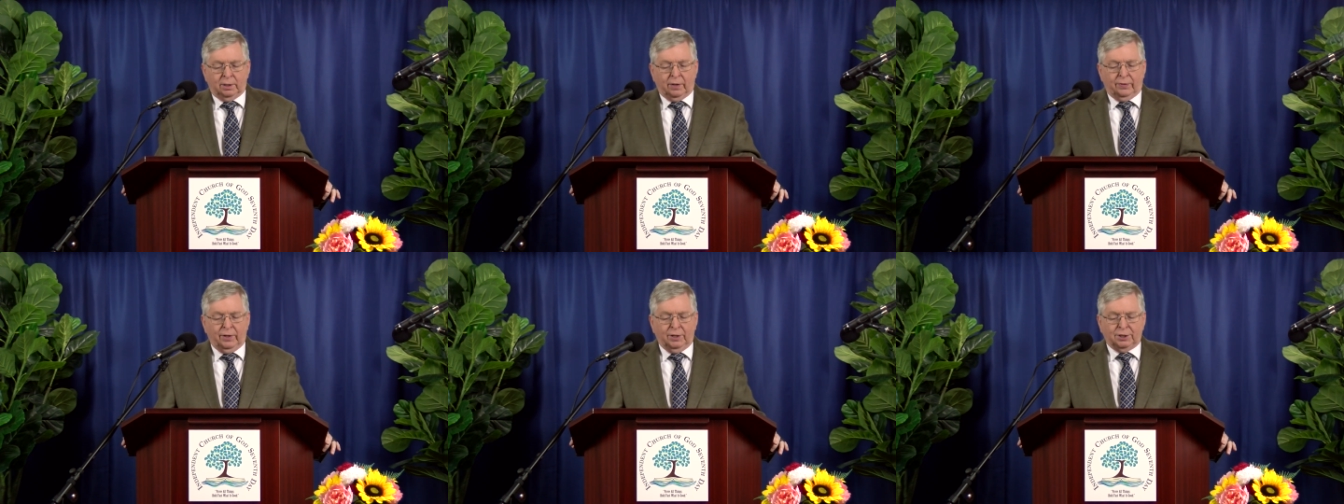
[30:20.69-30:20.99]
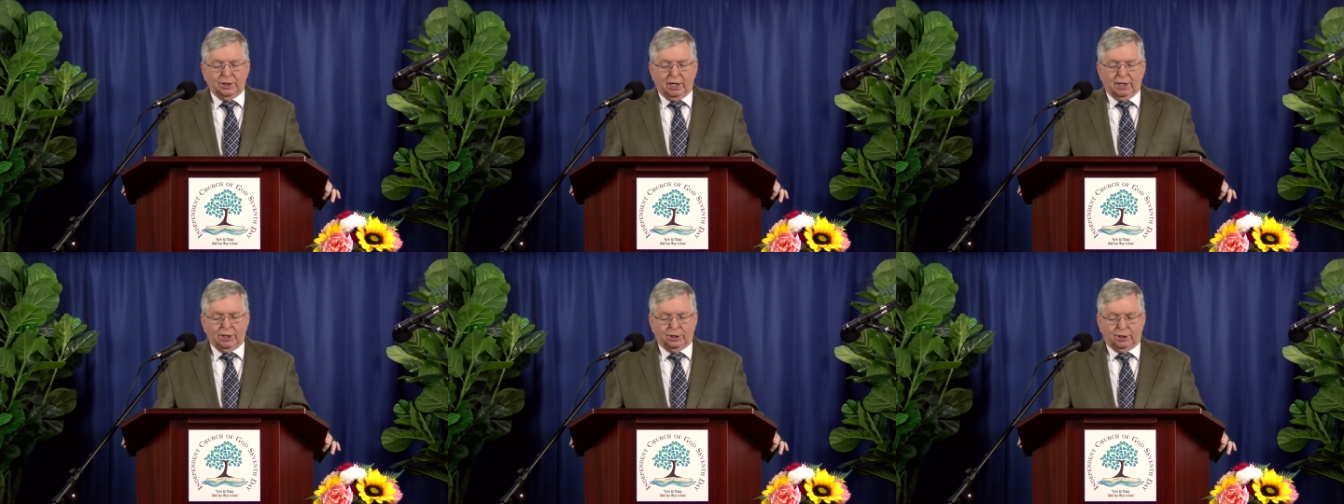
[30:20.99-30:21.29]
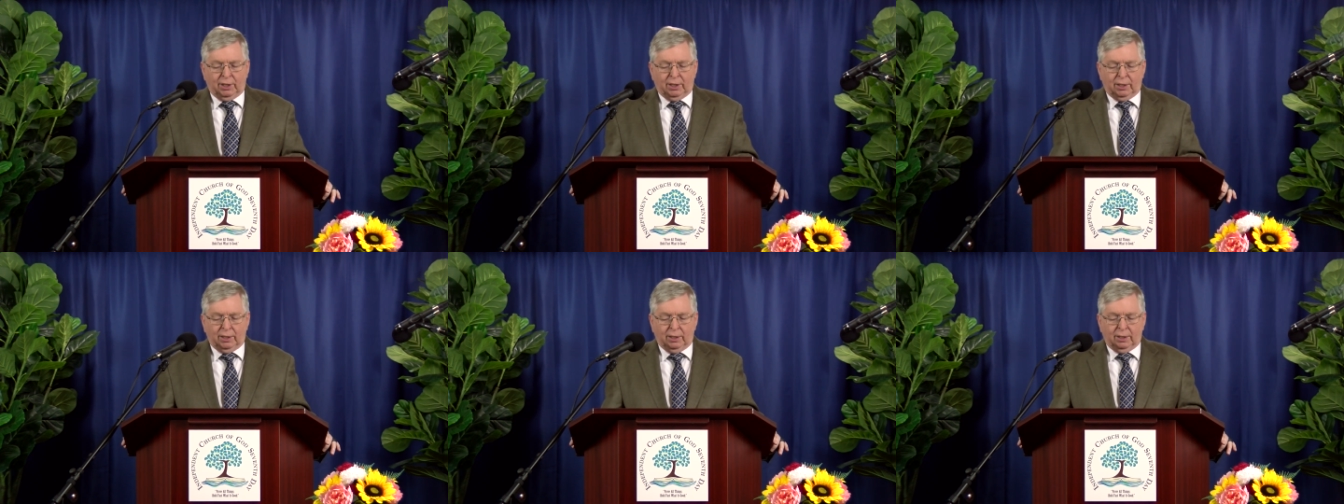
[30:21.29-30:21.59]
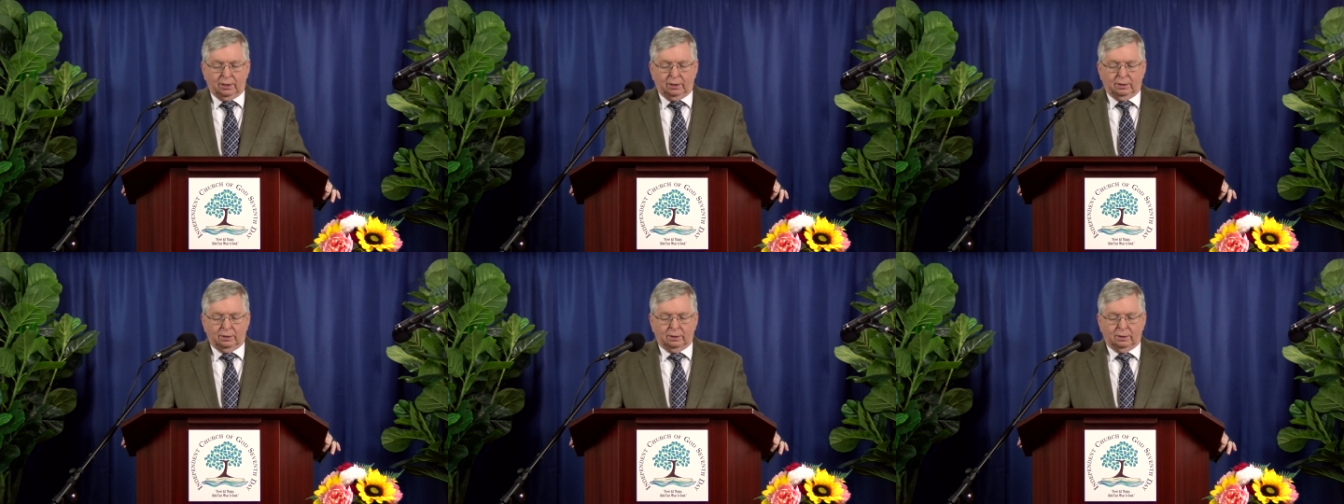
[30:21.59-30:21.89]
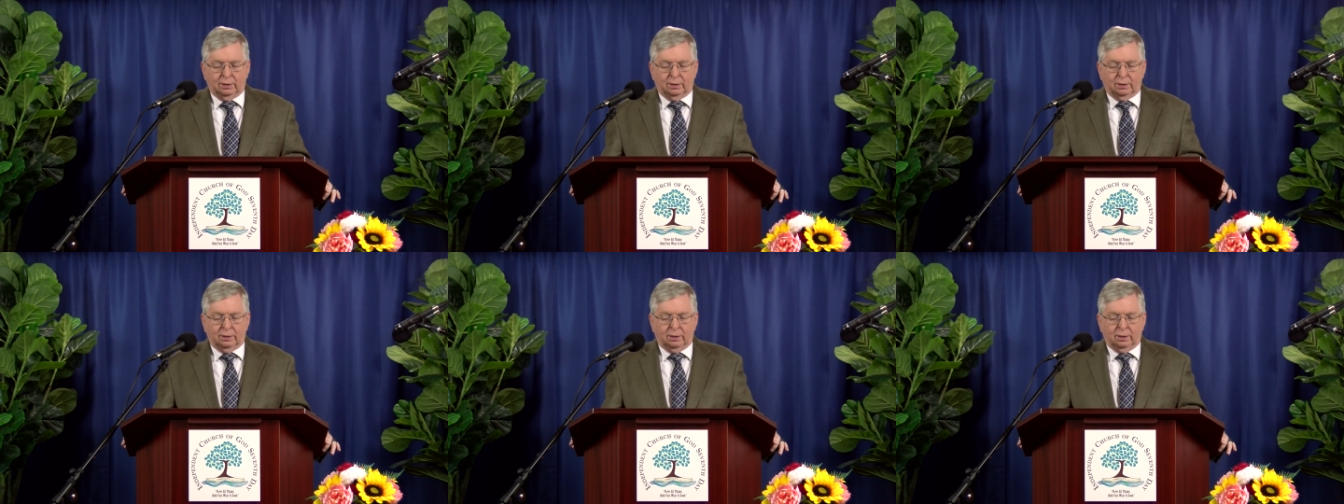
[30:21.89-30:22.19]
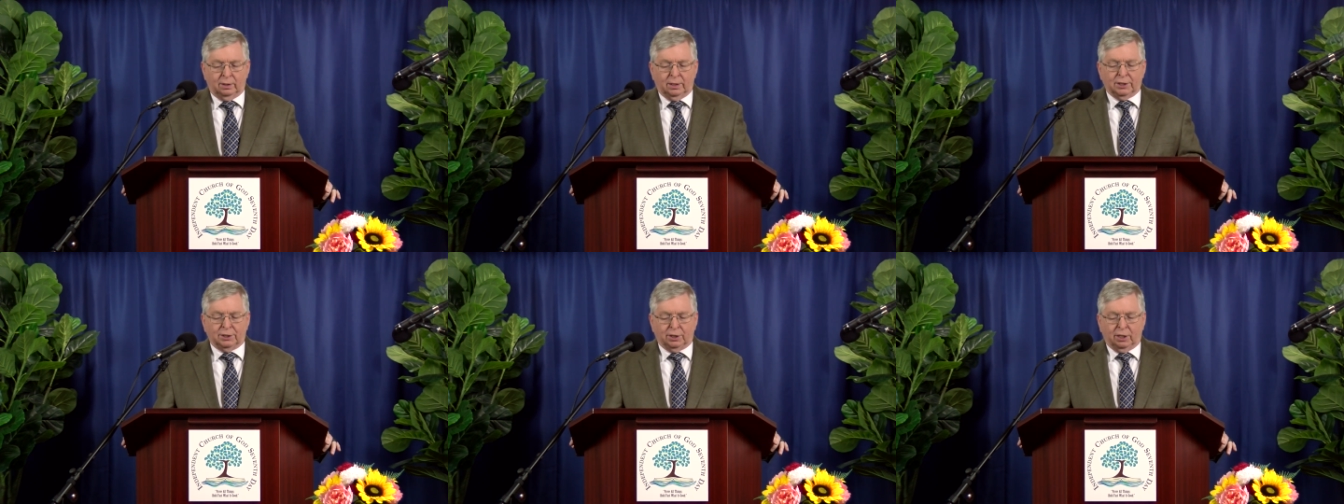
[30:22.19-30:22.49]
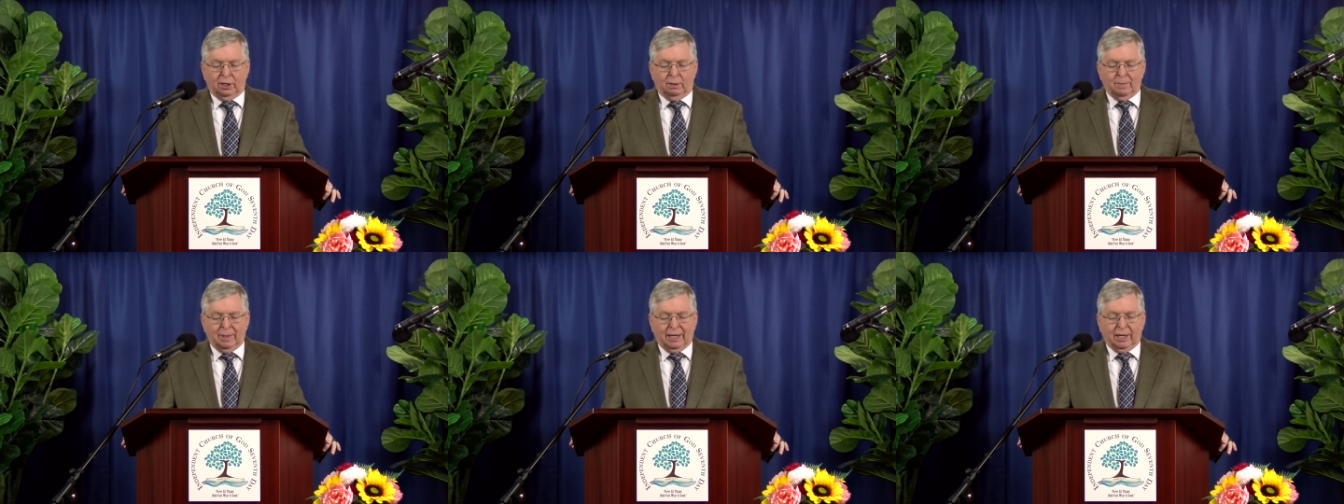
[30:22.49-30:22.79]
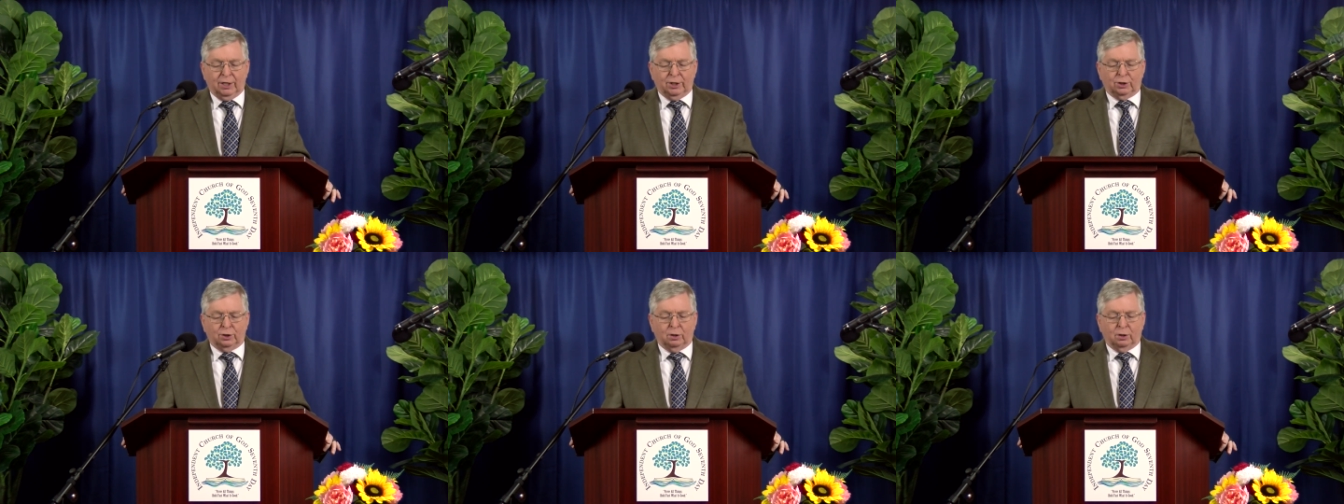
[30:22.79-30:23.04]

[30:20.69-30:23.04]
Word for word: And this I say, lest any man